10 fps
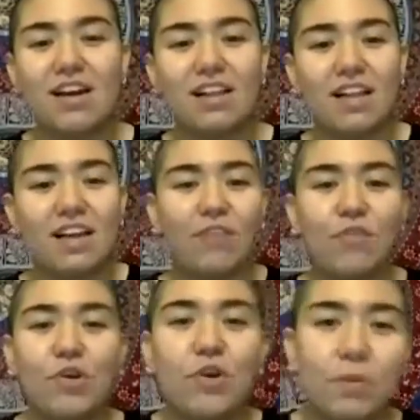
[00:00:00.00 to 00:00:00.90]
Like if
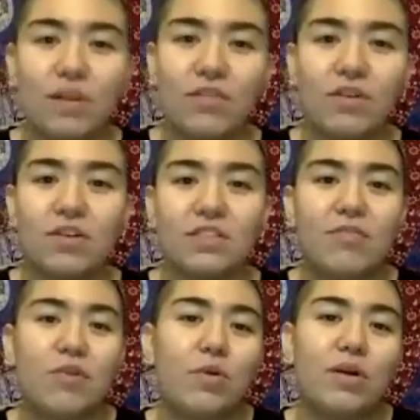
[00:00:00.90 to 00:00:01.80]
you don't believe in yourself,
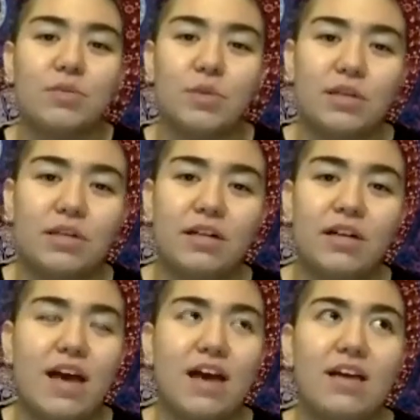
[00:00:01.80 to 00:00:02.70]
no one else will.
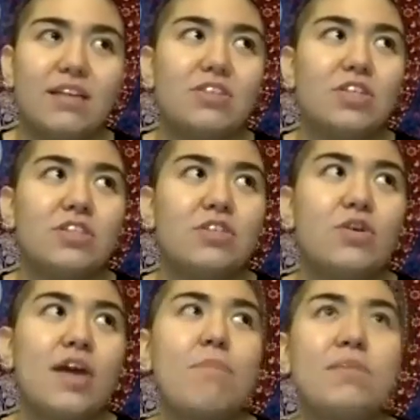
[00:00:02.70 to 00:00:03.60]
And it's just, you
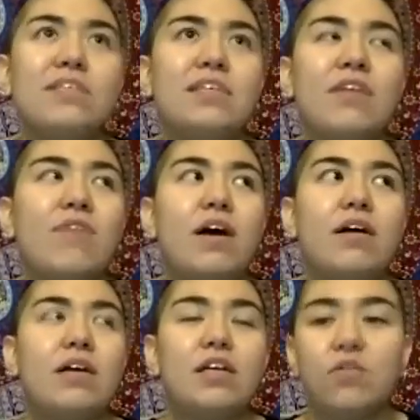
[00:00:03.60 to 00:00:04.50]
can't be seeking
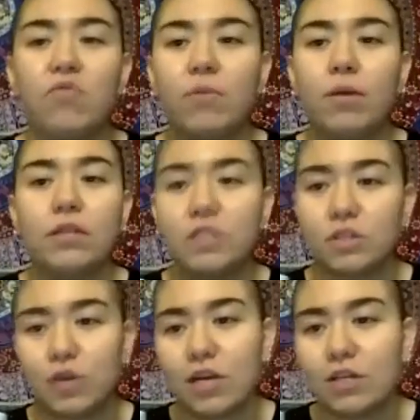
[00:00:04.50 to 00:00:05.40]
validation from all these
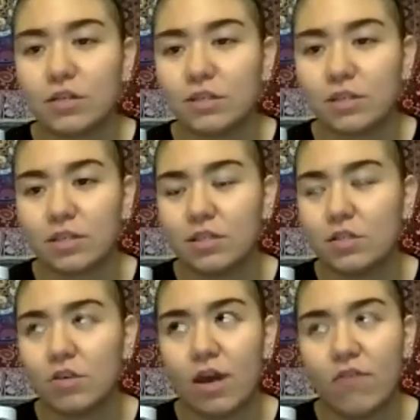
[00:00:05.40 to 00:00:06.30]
strangers just because you
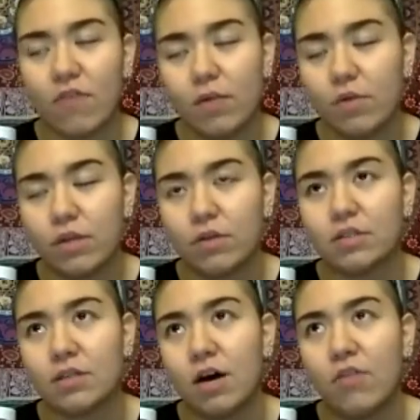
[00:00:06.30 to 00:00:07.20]
can't find it within
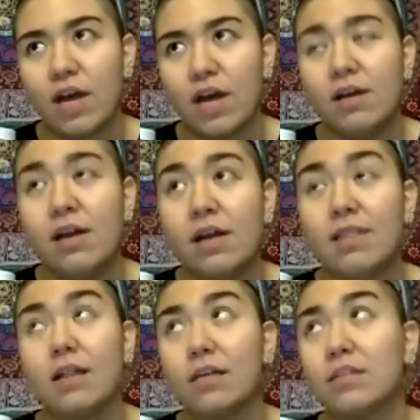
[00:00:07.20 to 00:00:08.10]
yourself. That
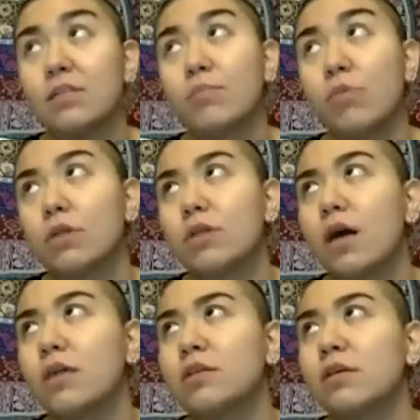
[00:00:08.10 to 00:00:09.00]
leads to more
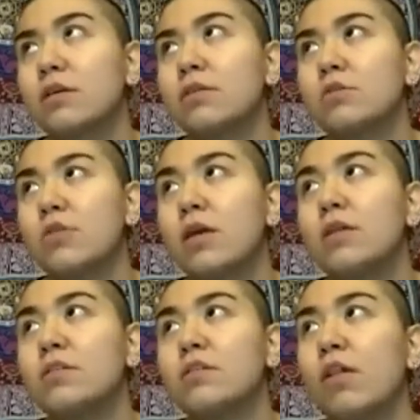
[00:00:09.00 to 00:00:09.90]
toxic
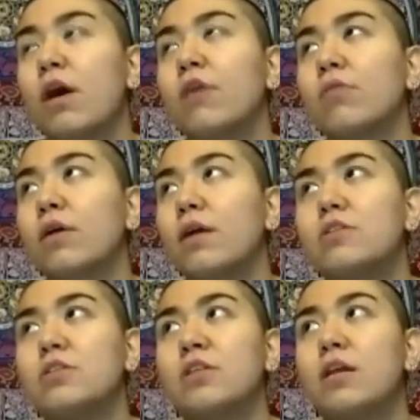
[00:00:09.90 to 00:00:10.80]
traits in the long run, and it's
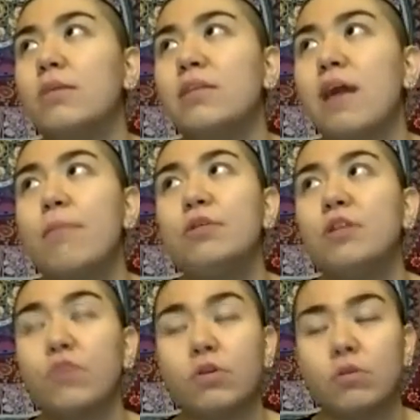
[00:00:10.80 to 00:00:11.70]
just going to be damaging
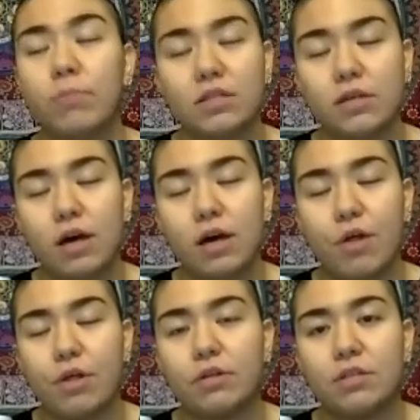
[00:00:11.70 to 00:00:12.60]
for your own mental health
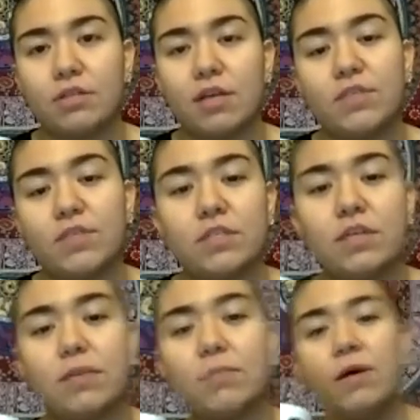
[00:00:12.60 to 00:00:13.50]
and
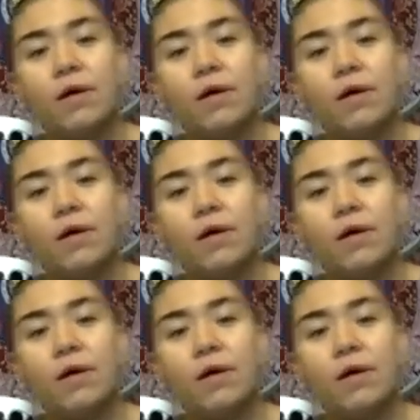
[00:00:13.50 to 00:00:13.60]
self-esteem.